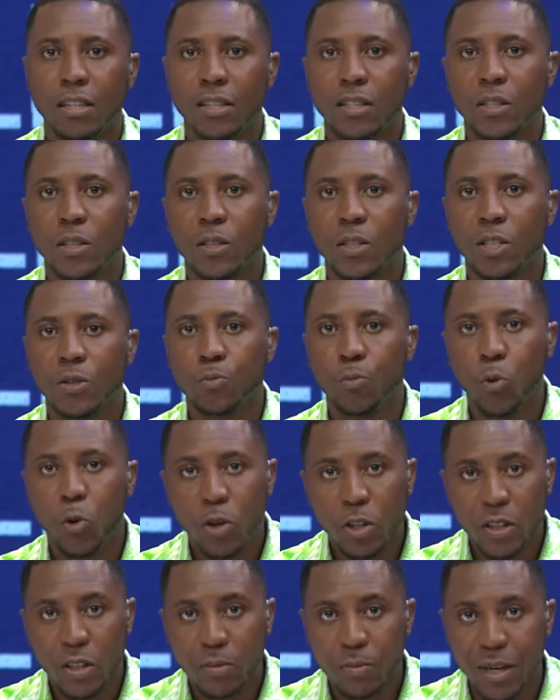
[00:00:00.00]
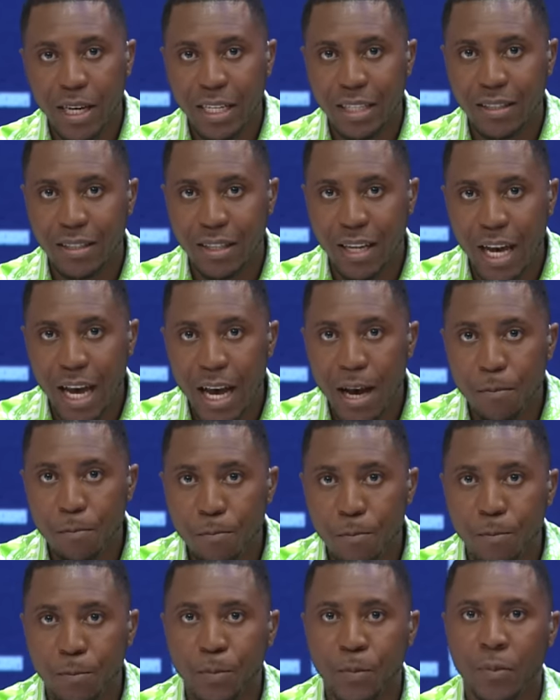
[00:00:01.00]
Sportsmax
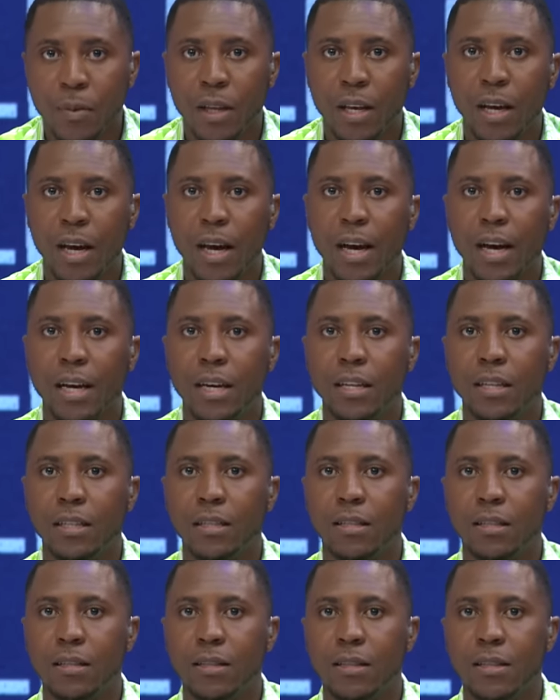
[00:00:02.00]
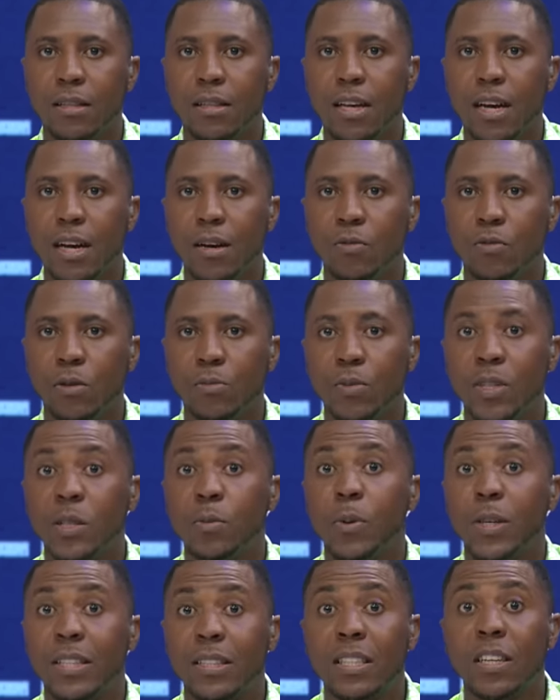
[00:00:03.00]
app and uh, that will be
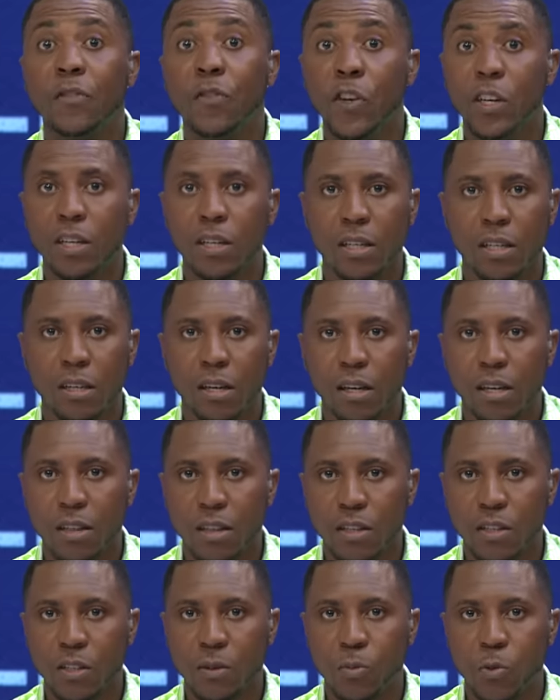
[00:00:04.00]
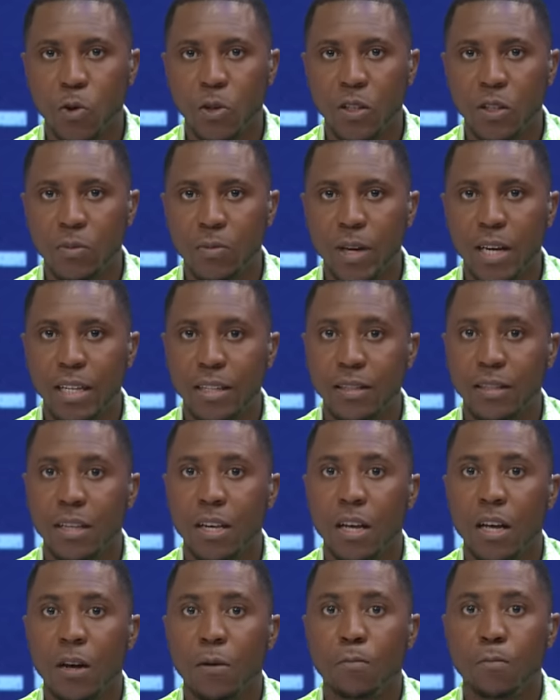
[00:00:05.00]
specifically on the Sportsmax
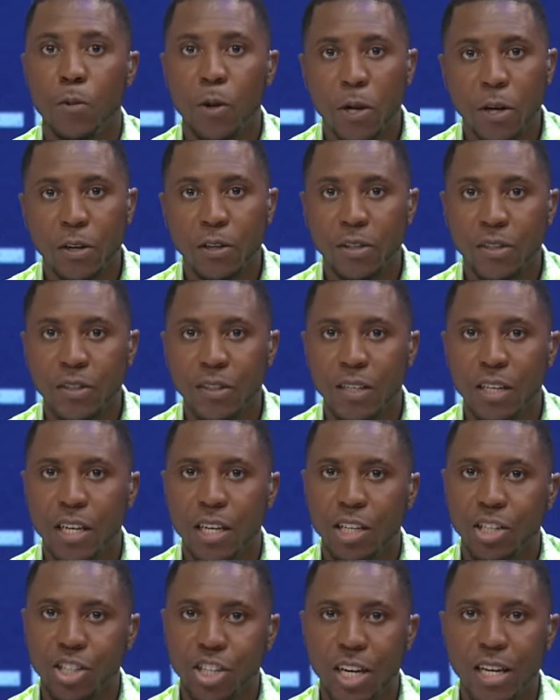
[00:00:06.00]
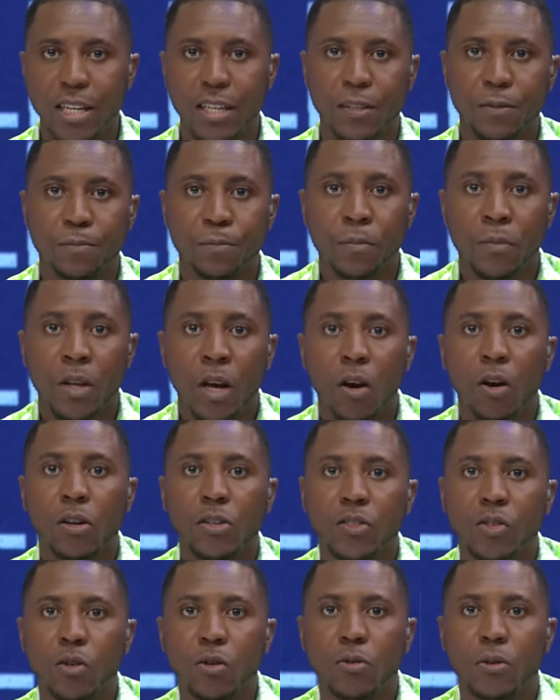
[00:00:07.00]
Plus channel.
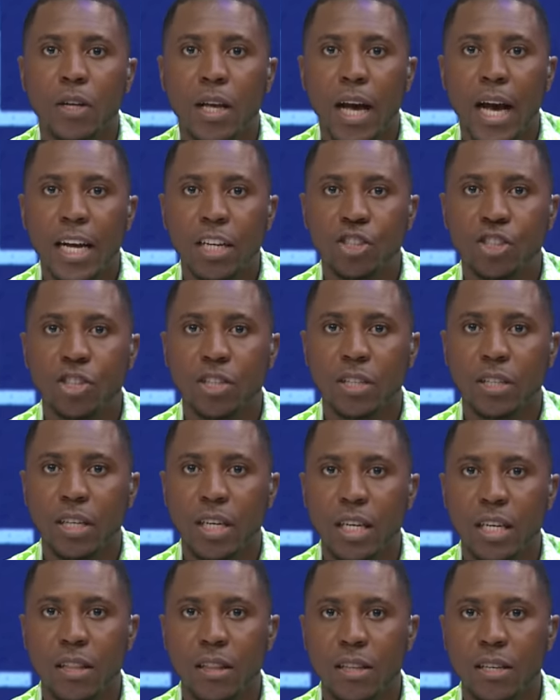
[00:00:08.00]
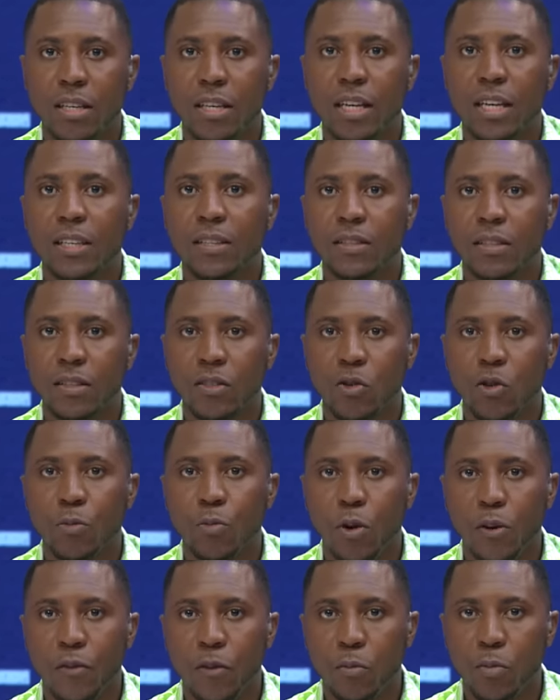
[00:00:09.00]
Also, action in the ISSA
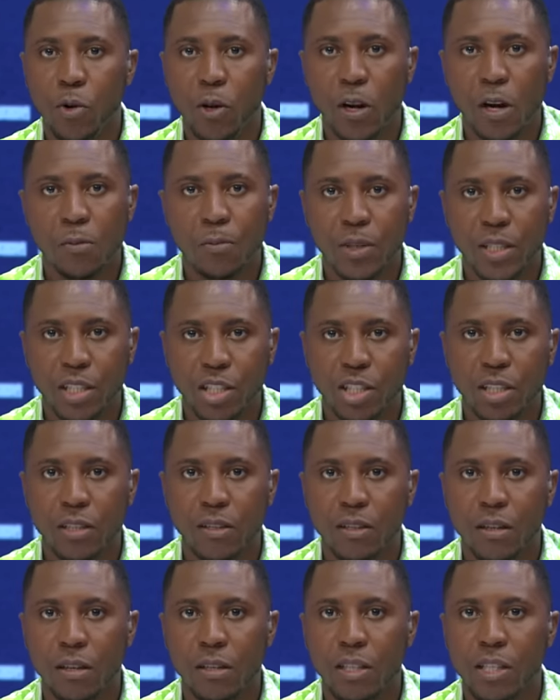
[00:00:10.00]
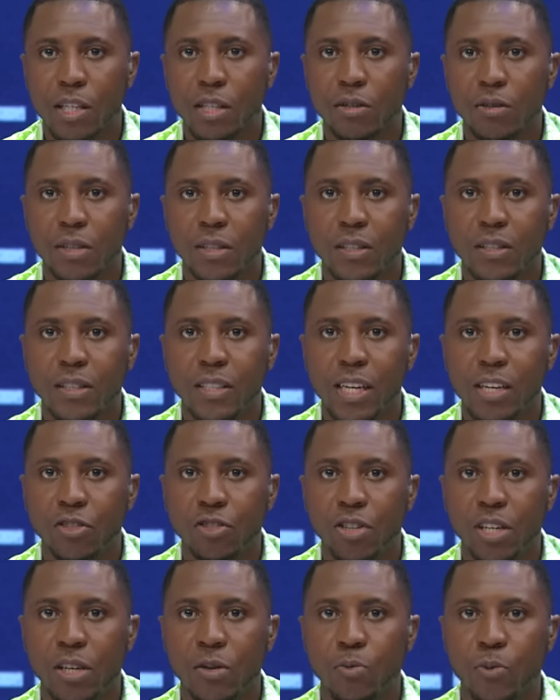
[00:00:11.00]
schoolboy football competitions continue on
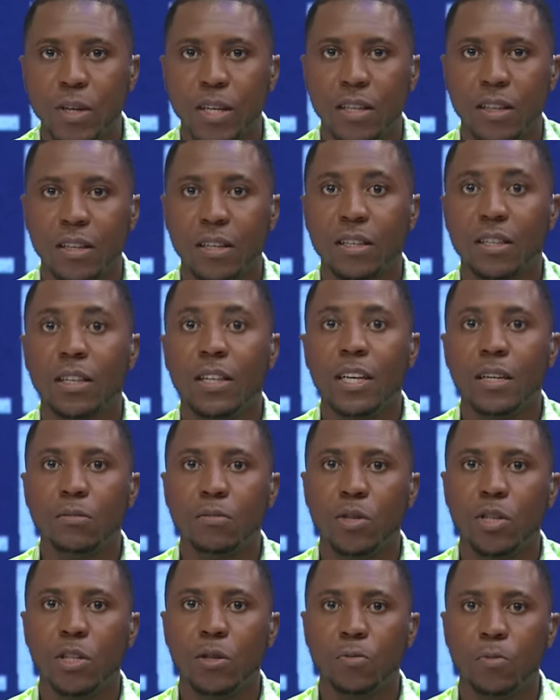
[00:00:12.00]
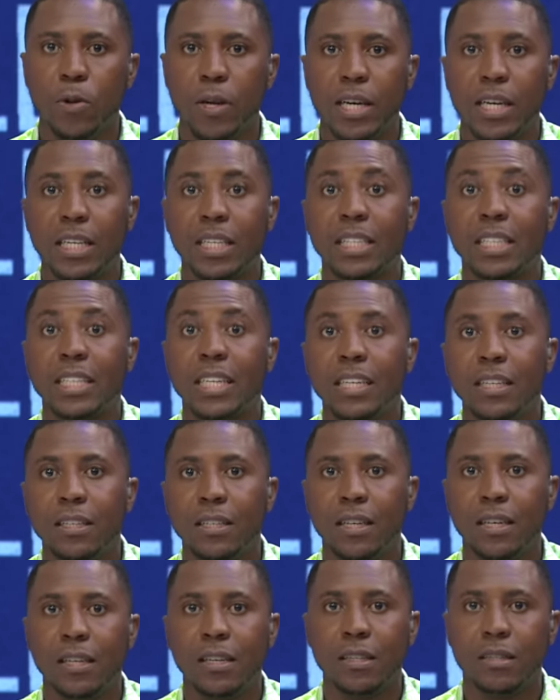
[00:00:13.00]
Saturday with Glenmuir playing
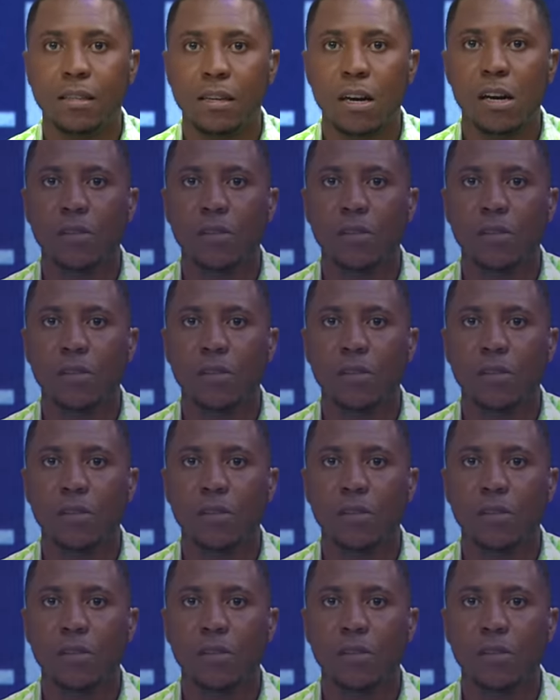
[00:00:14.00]
Dinthill and